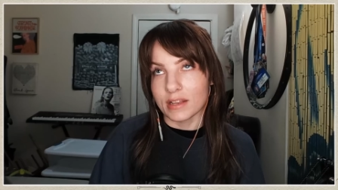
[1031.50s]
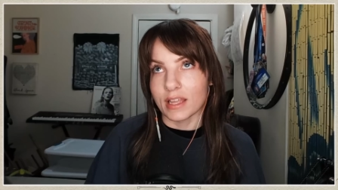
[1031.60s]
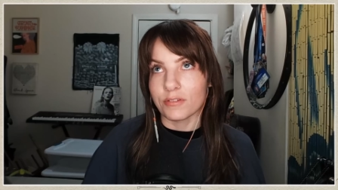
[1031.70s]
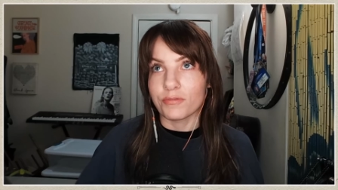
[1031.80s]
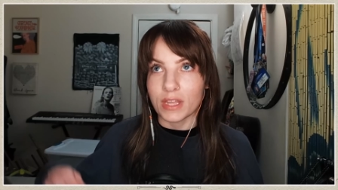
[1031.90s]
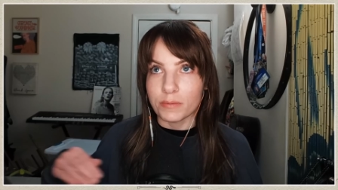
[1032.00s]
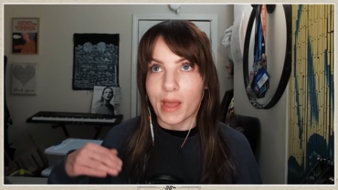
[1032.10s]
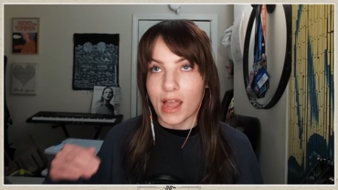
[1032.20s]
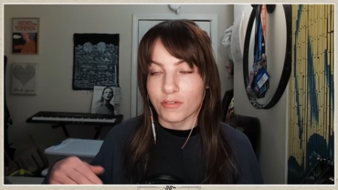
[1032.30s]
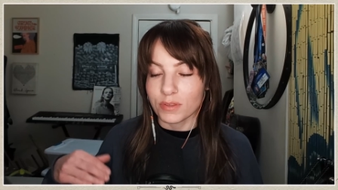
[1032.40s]
and like
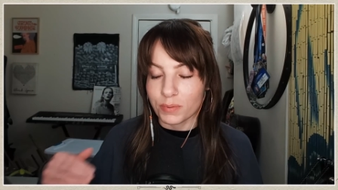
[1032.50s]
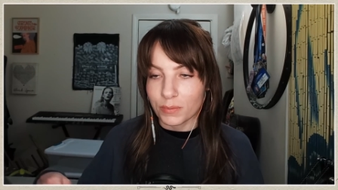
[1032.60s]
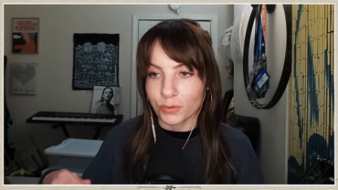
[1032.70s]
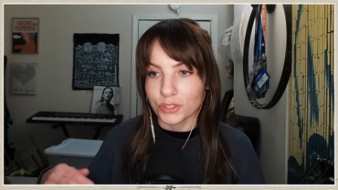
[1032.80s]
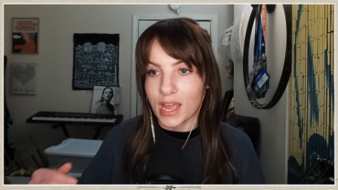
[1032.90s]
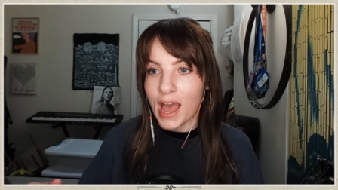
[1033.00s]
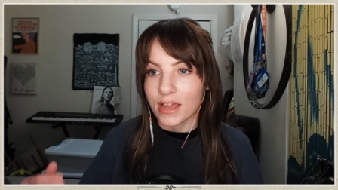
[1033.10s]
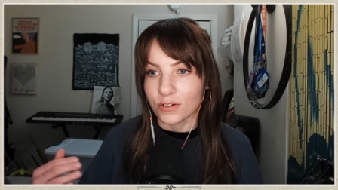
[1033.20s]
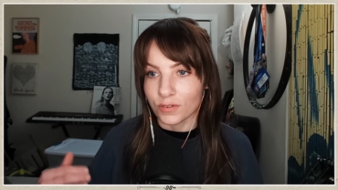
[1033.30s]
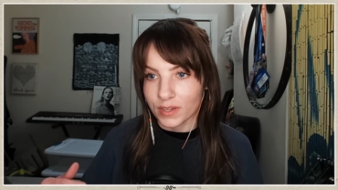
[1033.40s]
feedback from the people she
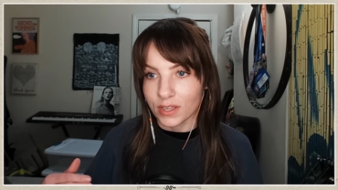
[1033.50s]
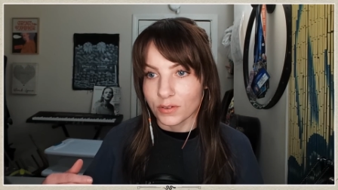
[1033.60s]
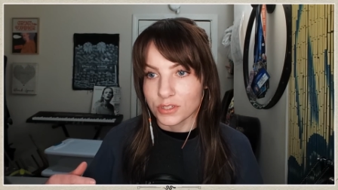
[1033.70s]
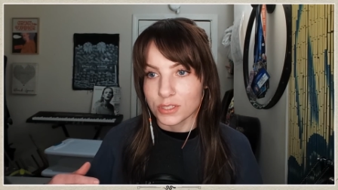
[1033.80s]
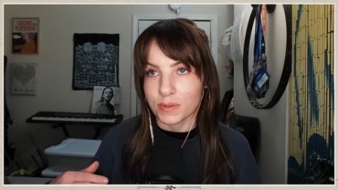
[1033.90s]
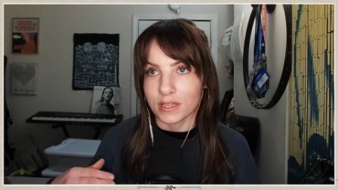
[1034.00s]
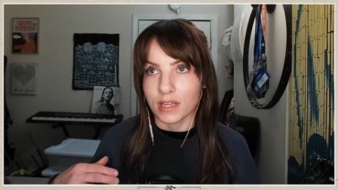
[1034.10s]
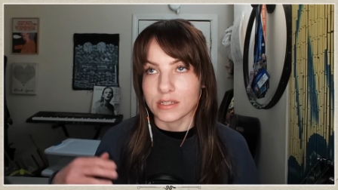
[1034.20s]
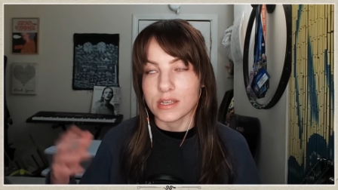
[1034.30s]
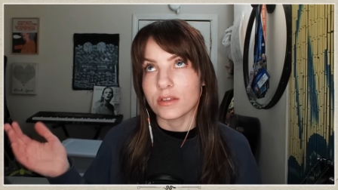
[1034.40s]
had in her videos, just being
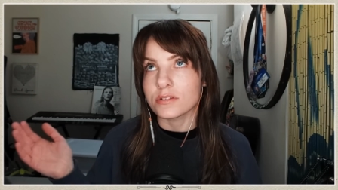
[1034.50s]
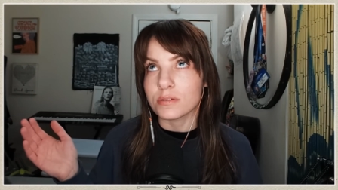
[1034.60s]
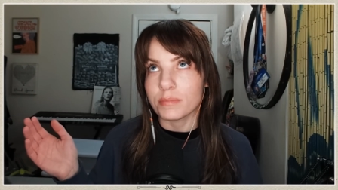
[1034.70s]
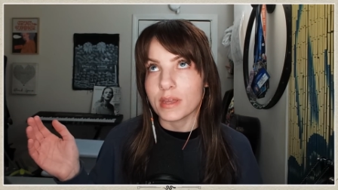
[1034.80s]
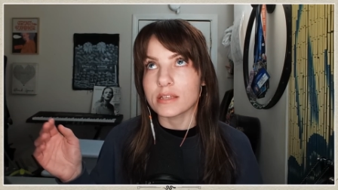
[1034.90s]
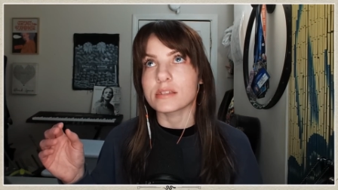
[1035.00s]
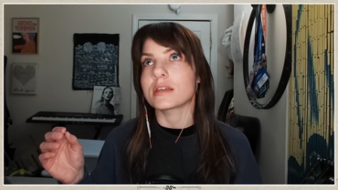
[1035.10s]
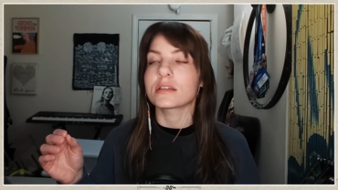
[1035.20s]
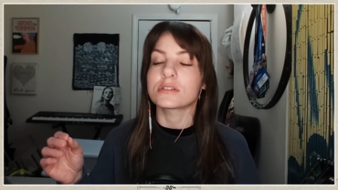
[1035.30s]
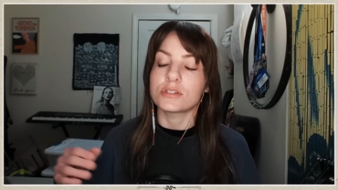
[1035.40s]
like, Taylor's
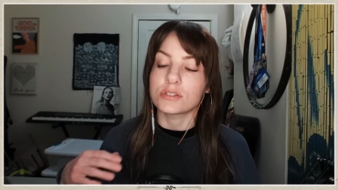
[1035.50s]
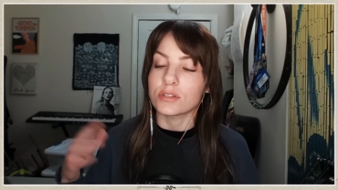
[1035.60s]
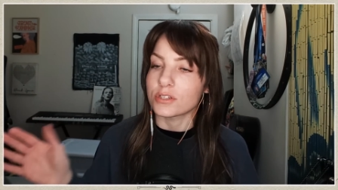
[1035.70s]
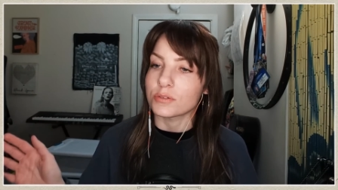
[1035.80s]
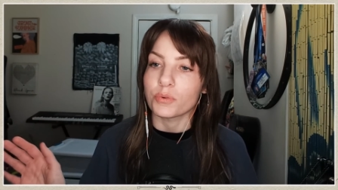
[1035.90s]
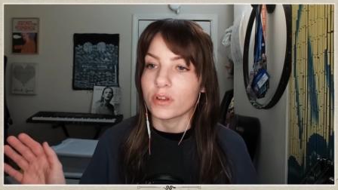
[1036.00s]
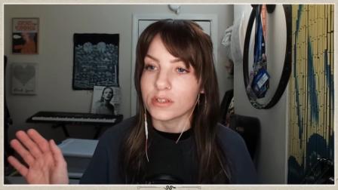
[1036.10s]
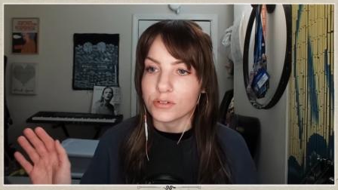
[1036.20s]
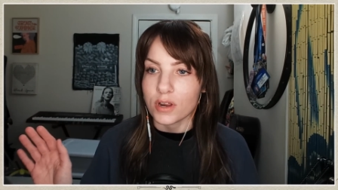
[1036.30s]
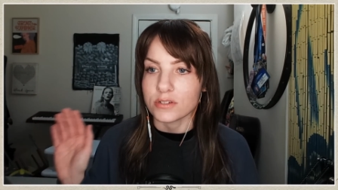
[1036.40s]
amazing. She's such a
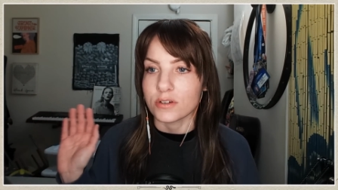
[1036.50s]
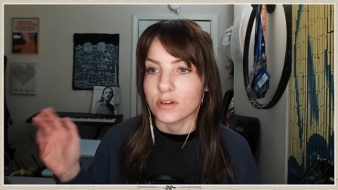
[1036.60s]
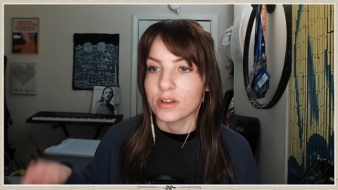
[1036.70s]
brilliant director.